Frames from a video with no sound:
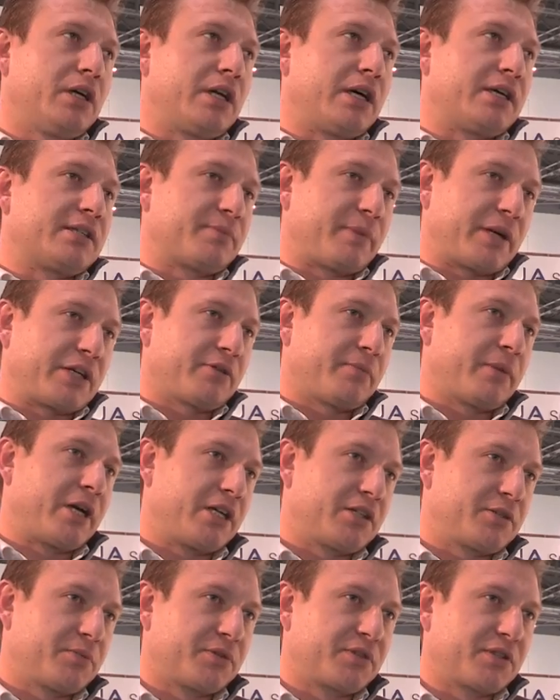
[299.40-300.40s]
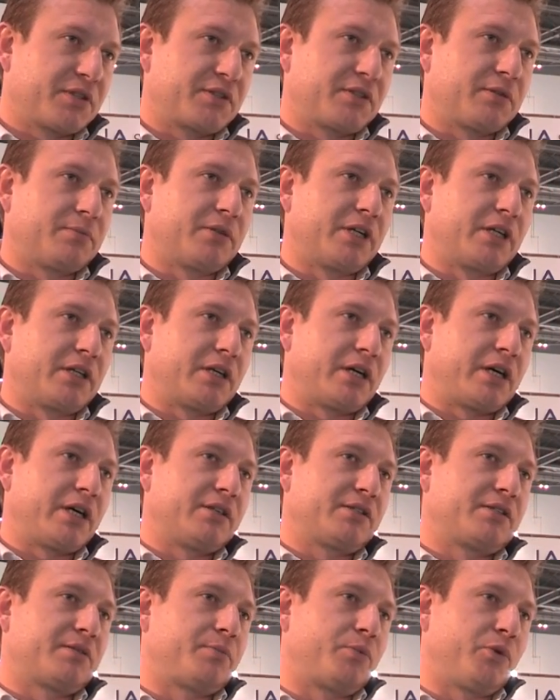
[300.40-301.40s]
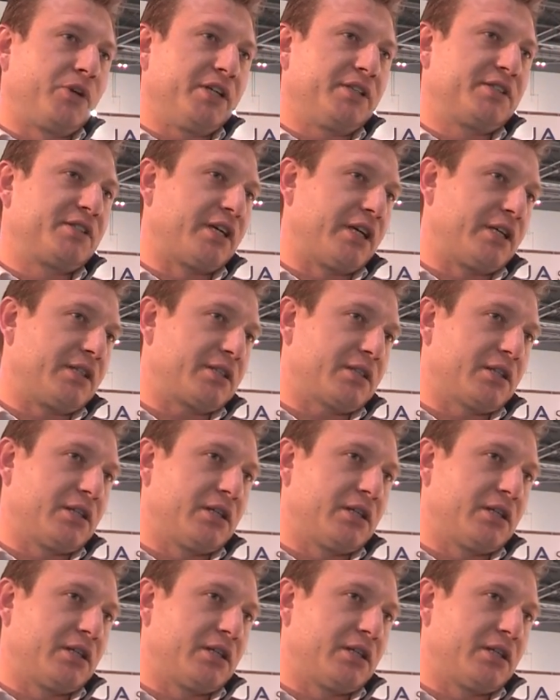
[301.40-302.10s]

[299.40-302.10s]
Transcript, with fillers: It has a battery management system that has preset